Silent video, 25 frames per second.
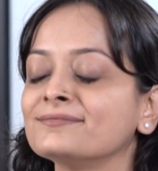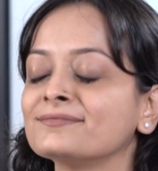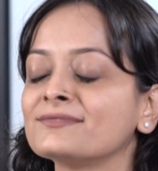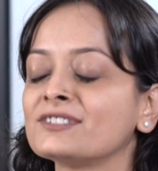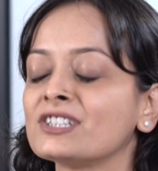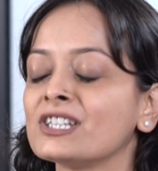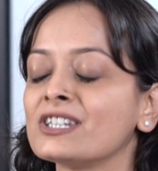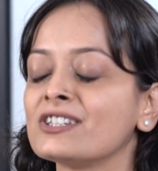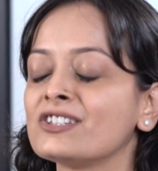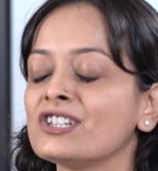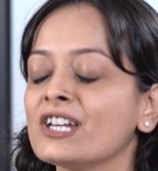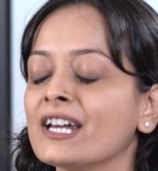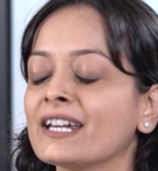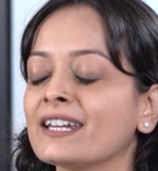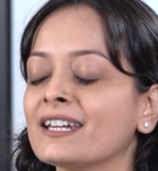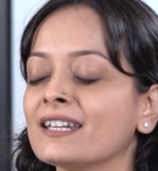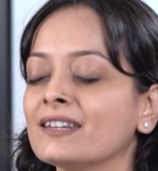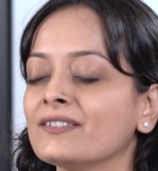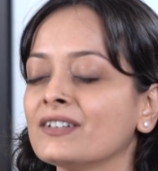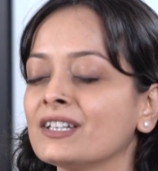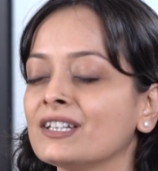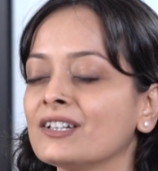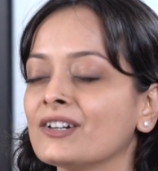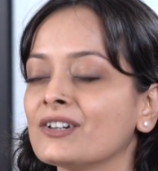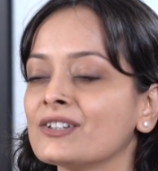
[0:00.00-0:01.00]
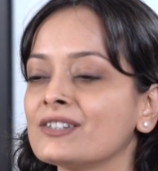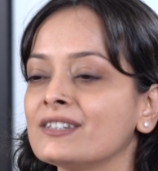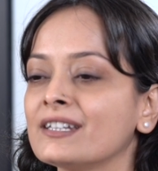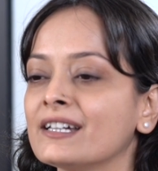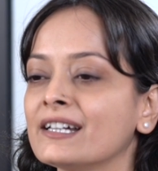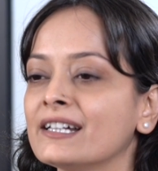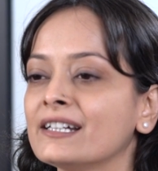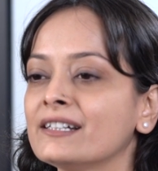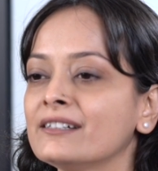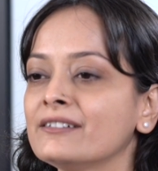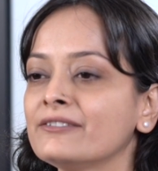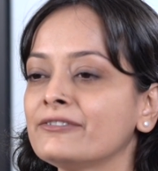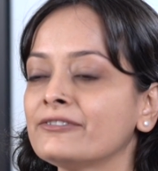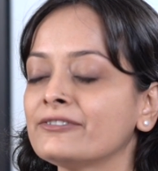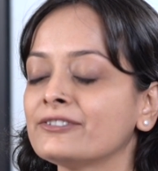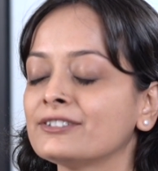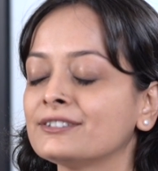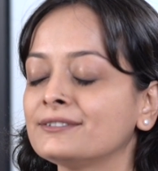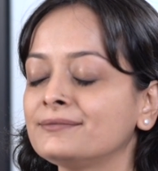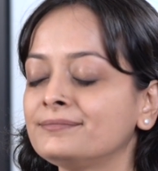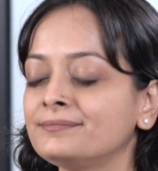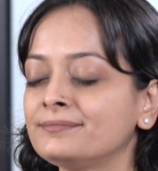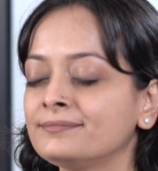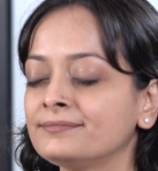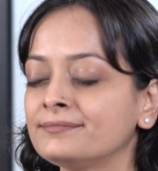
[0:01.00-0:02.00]
Just check in with yourself.
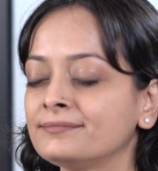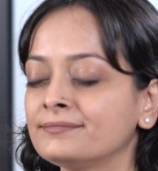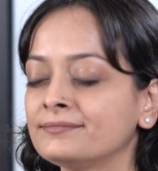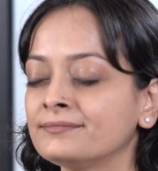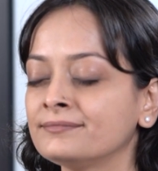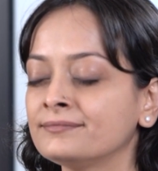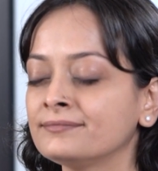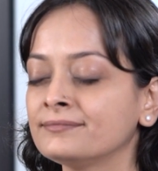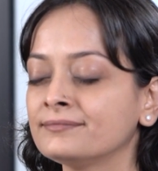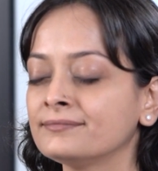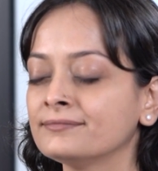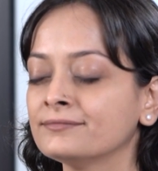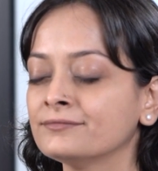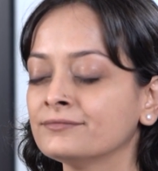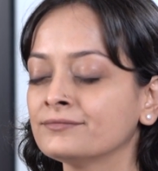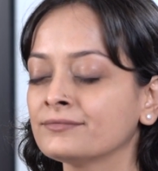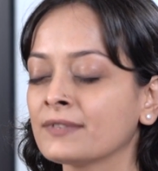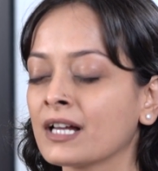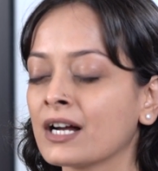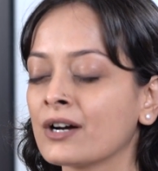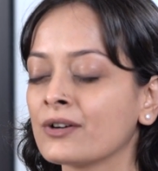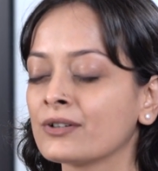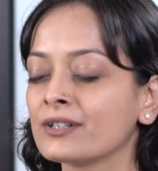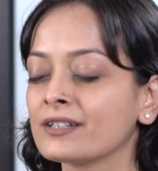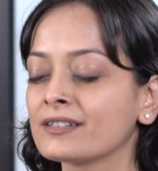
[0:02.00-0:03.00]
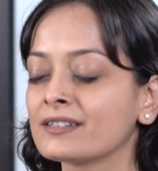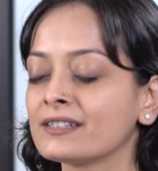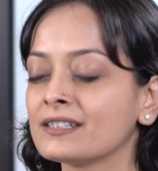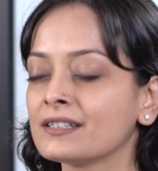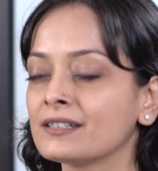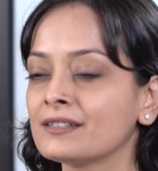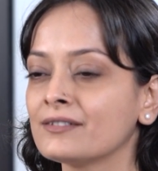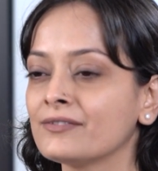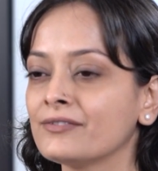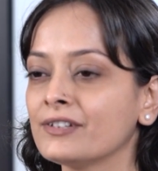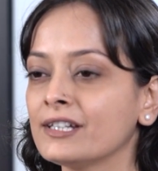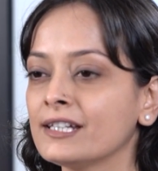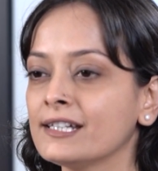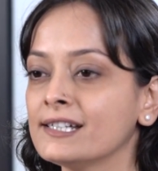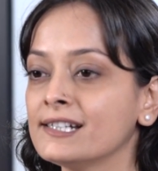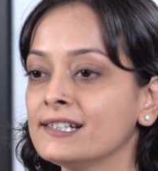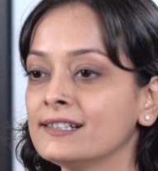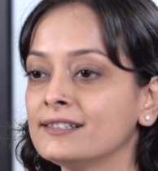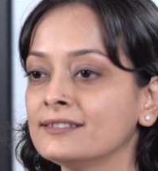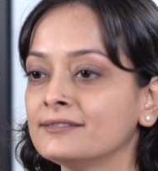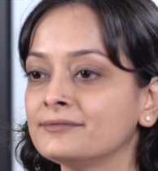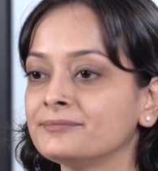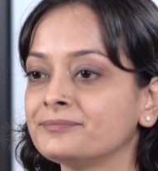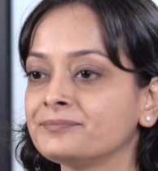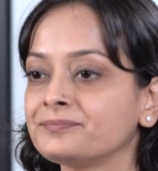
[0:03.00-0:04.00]
How does this feel?